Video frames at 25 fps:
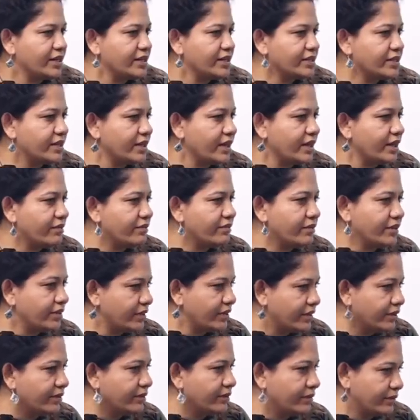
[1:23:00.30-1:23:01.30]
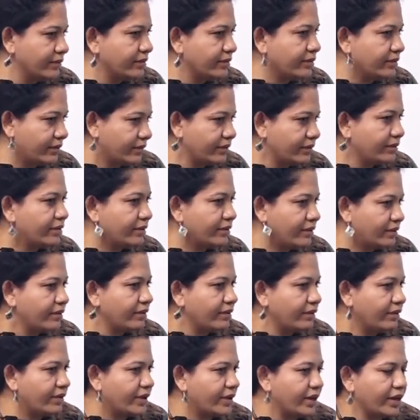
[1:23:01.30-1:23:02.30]
is there with you.
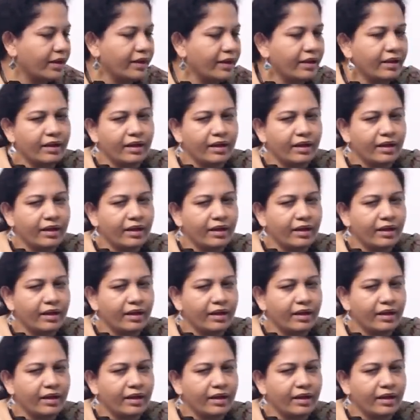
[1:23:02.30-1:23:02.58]
Okay.